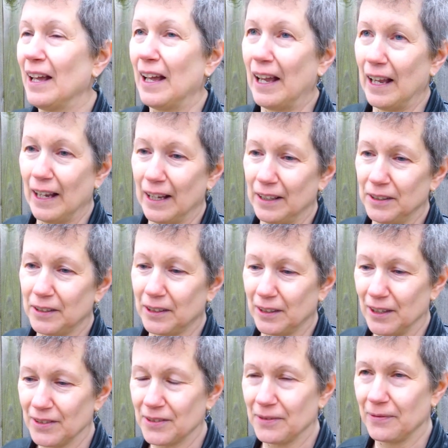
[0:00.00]
And you can
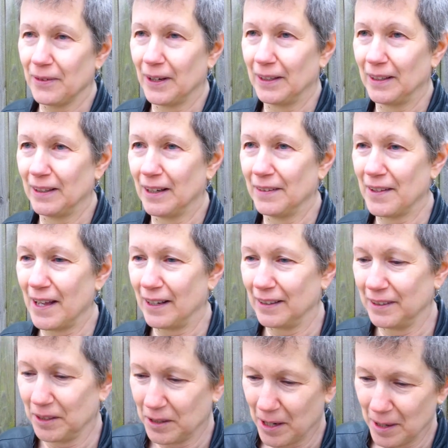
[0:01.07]
also find it on that
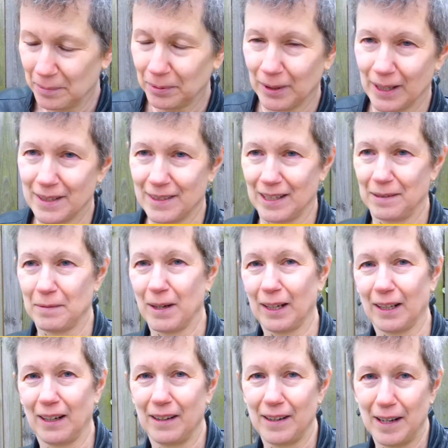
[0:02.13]
internet place that I'm
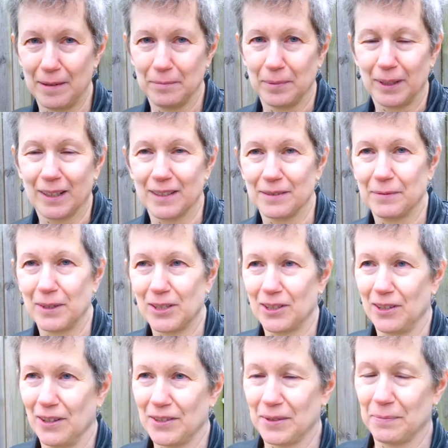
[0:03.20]
not going to name because we
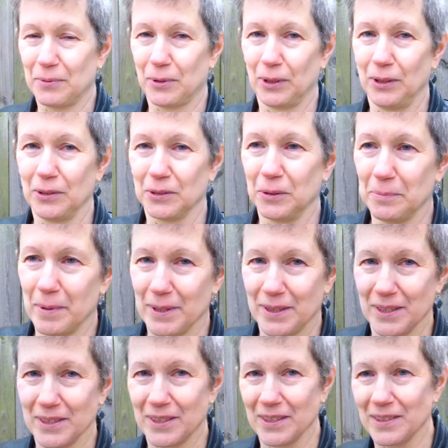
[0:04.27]
should all support local
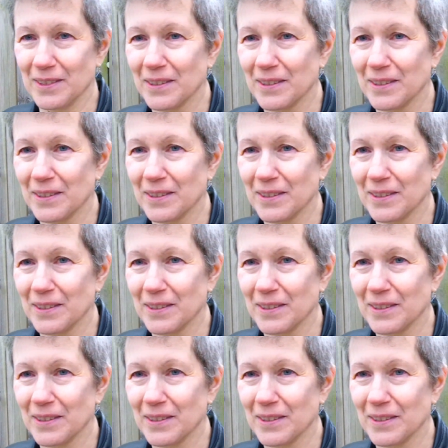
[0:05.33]
businesses.